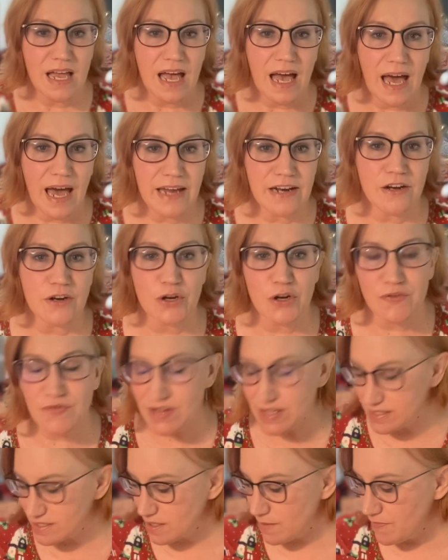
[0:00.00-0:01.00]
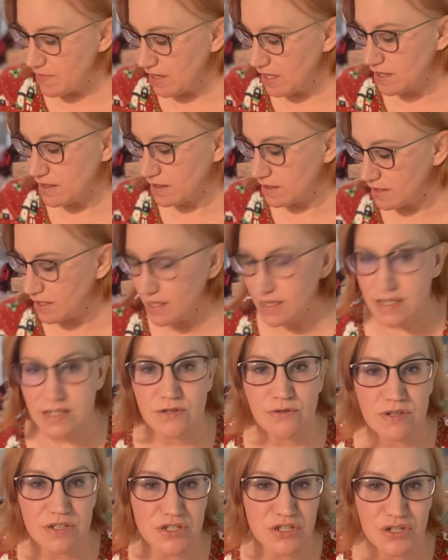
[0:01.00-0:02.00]
I don't know if that's something that
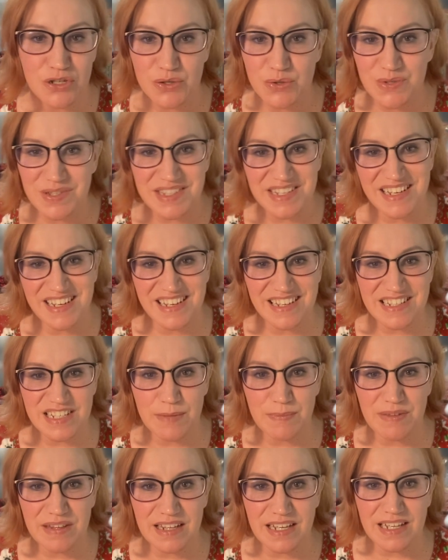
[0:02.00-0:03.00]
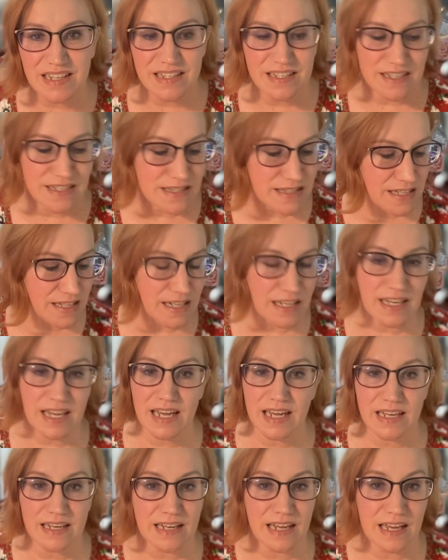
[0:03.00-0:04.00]
interests you, seeing something like this. And
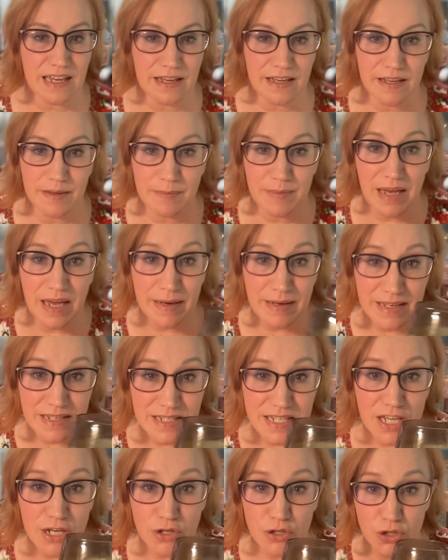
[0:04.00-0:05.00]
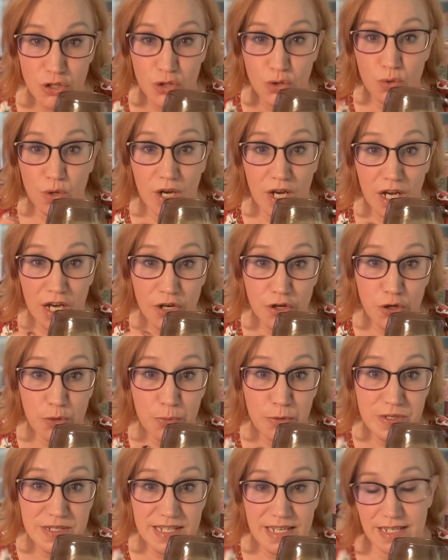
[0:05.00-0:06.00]
again, I can tell you
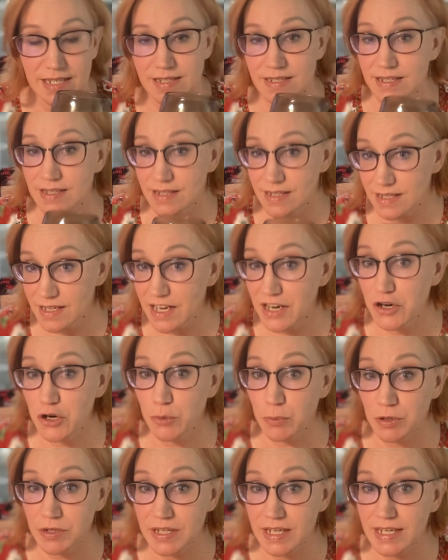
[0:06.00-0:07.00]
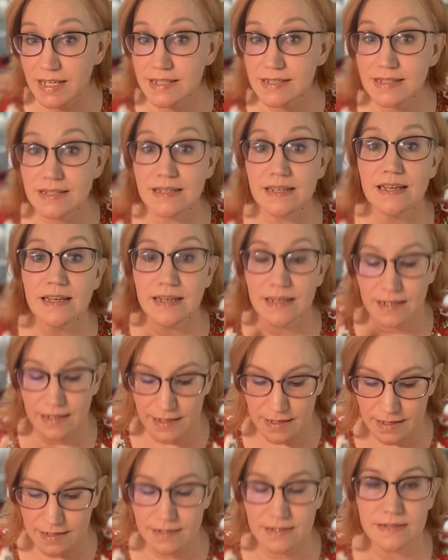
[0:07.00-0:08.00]
100% the caramel nut
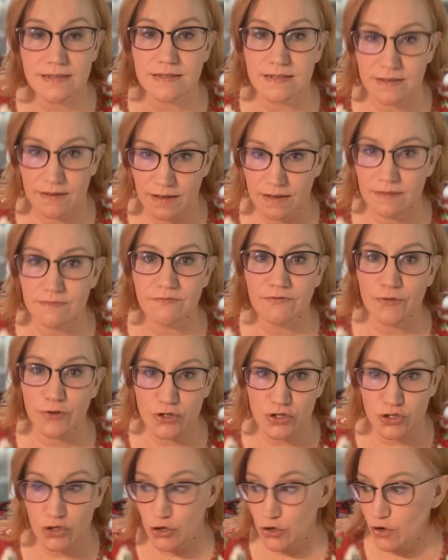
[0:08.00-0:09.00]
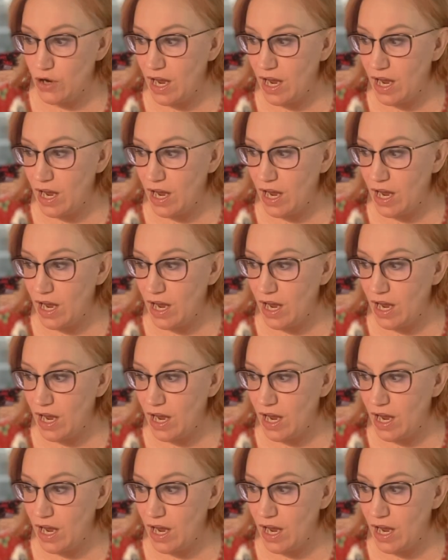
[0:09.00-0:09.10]
is For sure.